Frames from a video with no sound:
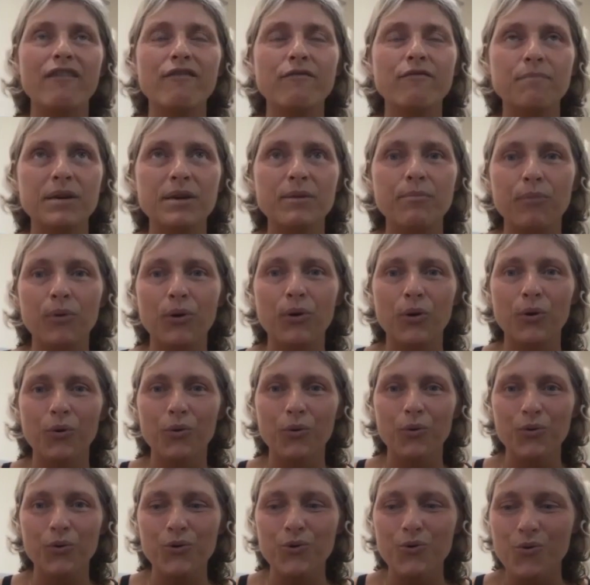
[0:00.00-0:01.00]

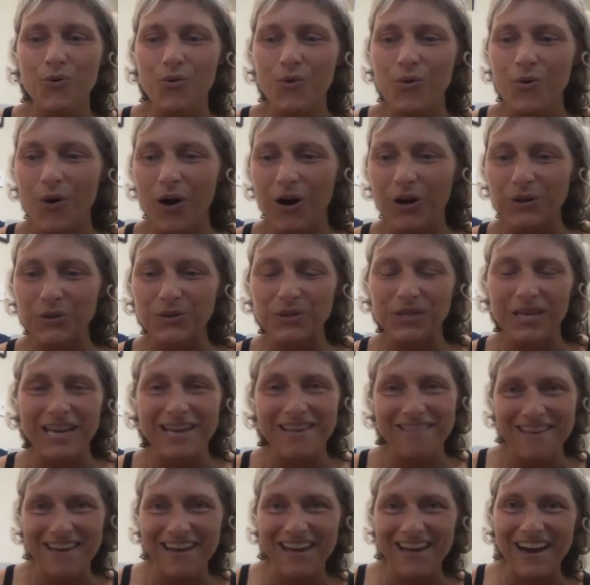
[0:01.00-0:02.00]
people who are
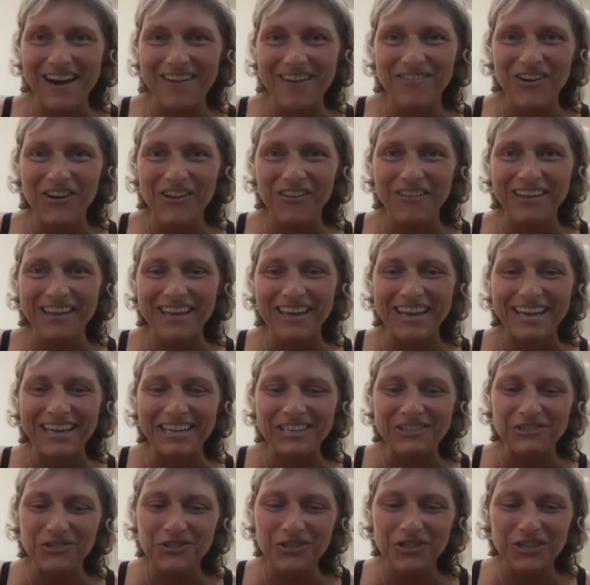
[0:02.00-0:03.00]
saying they have all the
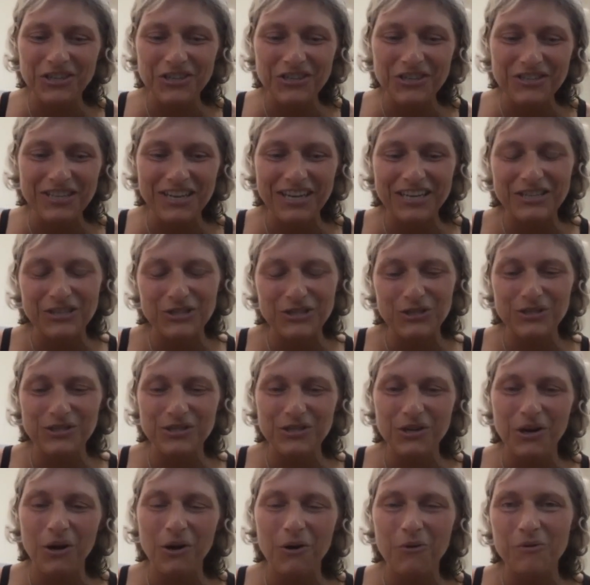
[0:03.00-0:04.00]
answers, I
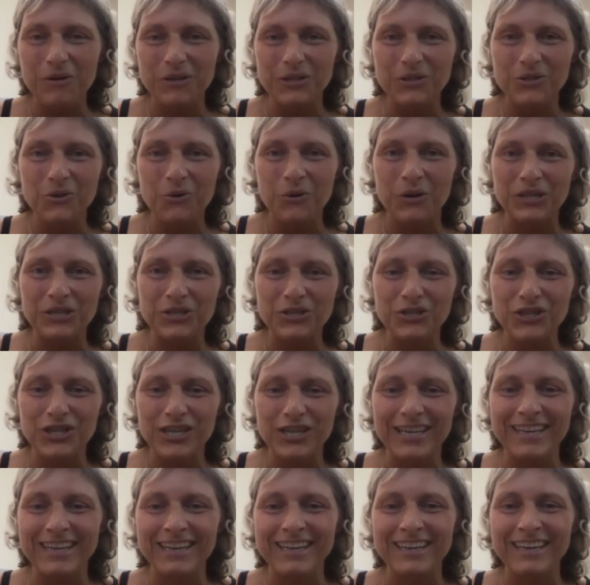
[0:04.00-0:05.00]
just always yeah.
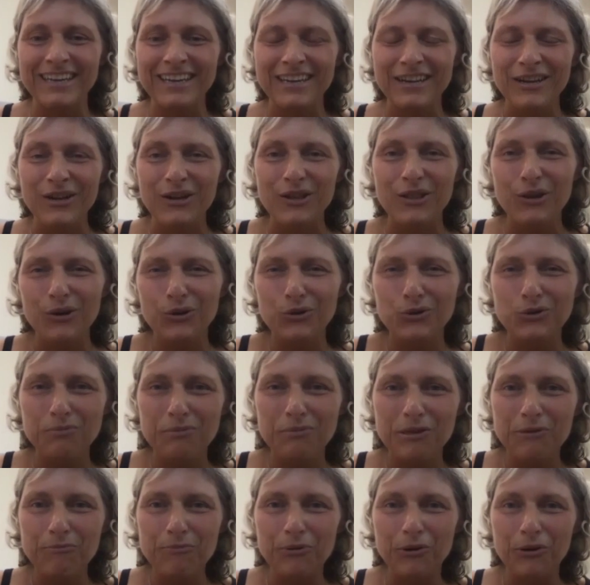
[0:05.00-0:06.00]
question those
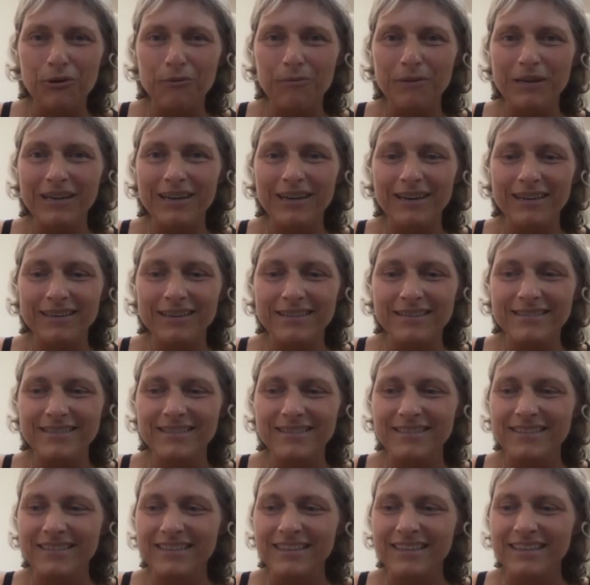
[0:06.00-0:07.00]
people Absolutely.
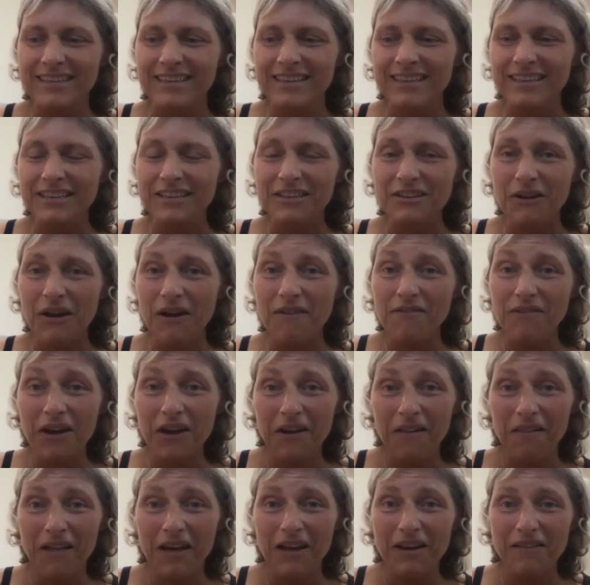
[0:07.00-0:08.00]
because, you know, I've got
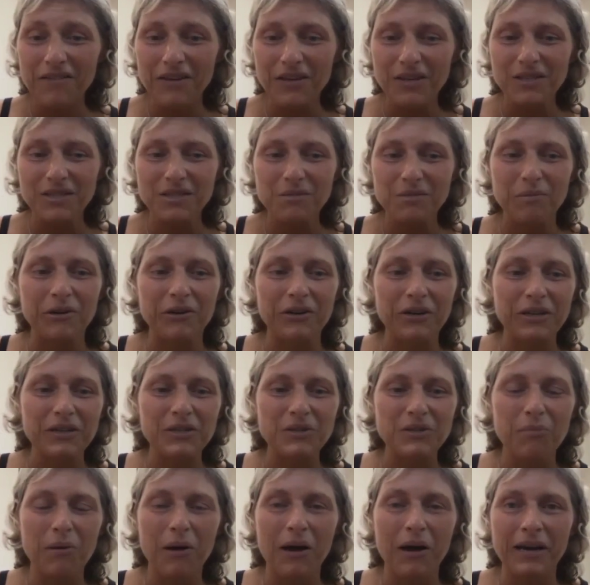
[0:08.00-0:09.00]
a lot of
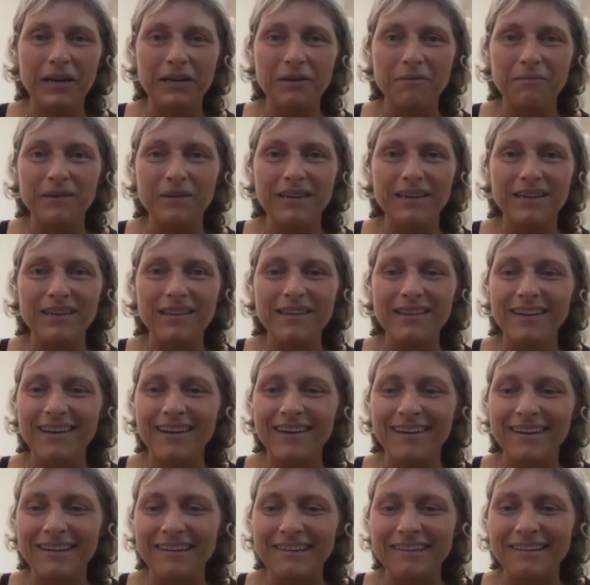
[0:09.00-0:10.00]
experience behind me
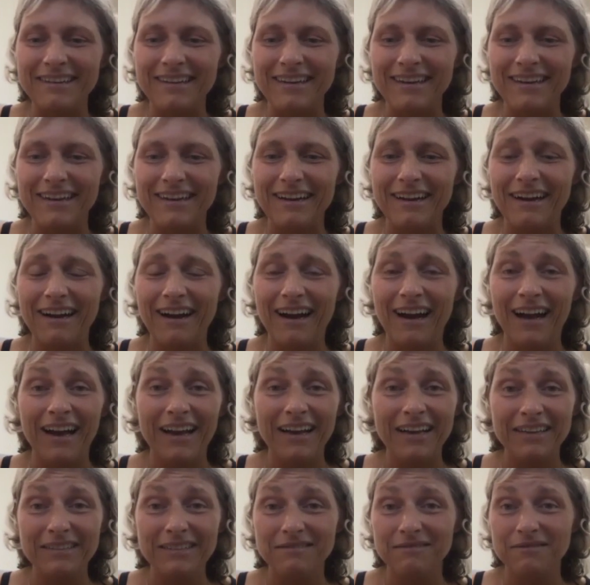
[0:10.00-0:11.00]
and
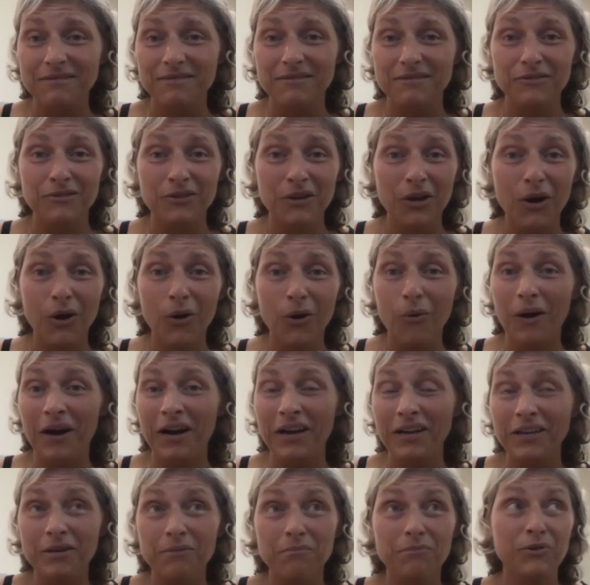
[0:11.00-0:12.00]
Absolutely. I know
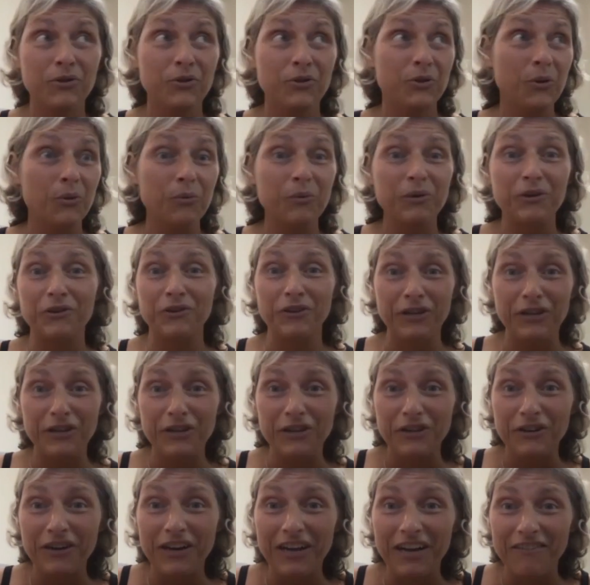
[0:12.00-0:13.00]
I am nowhere
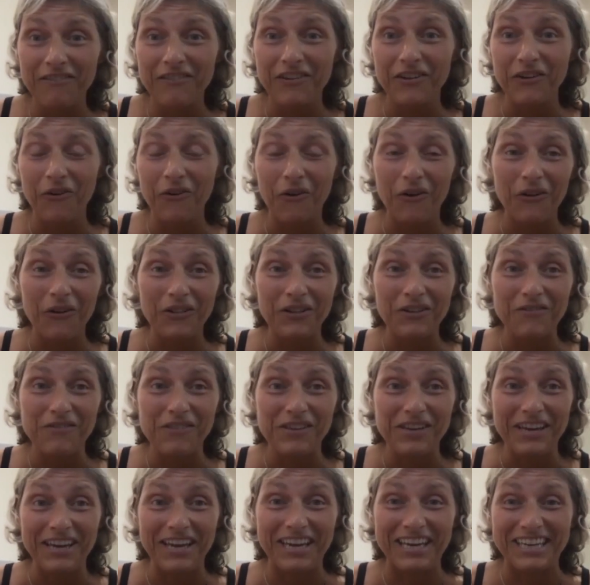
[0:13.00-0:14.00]
near having all of
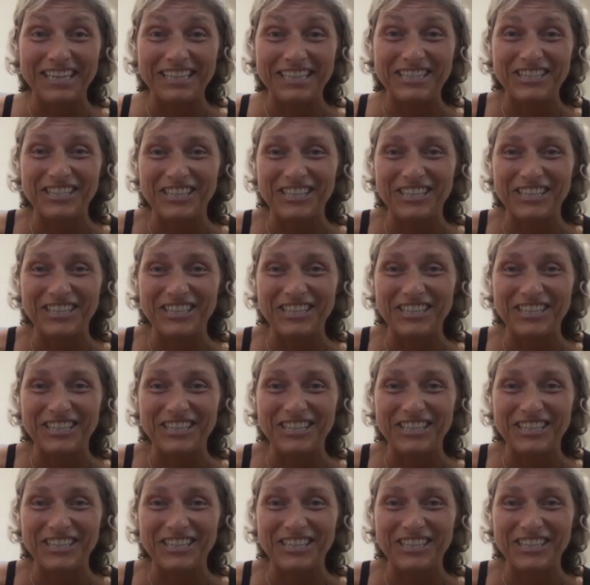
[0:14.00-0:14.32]
the answers.